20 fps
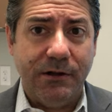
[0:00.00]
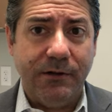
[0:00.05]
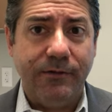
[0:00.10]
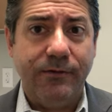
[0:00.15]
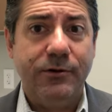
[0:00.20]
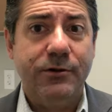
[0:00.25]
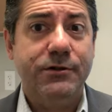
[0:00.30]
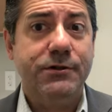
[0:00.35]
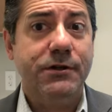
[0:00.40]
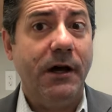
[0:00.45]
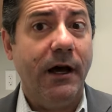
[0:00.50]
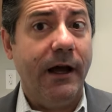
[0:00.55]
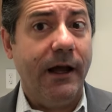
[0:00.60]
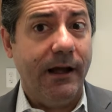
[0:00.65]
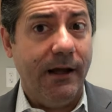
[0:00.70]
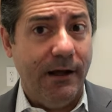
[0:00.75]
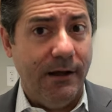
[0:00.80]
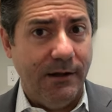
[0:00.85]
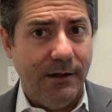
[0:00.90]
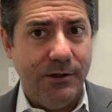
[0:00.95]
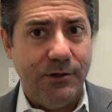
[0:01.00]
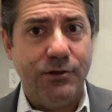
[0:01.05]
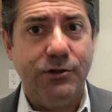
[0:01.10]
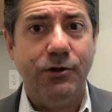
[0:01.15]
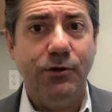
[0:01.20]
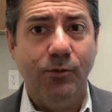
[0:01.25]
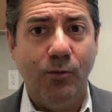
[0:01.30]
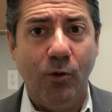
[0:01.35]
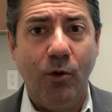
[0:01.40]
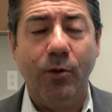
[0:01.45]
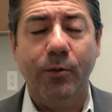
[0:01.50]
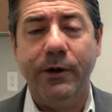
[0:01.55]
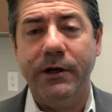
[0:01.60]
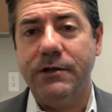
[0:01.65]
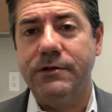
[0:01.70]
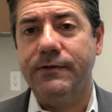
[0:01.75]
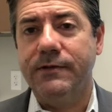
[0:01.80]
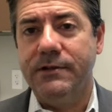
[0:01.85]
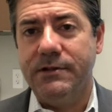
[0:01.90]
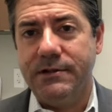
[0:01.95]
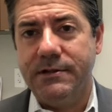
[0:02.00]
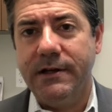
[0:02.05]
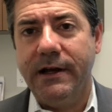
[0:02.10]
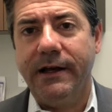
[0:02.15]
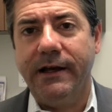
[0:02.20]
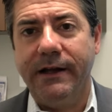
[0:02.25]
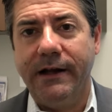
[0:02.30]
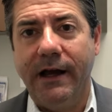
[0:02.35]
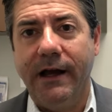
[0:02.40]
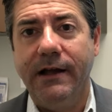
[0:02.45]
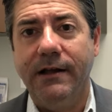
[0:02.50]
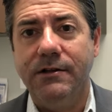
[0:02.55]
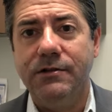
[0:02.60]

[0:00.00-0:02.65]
on the first eye and then two more weeks for the second eye.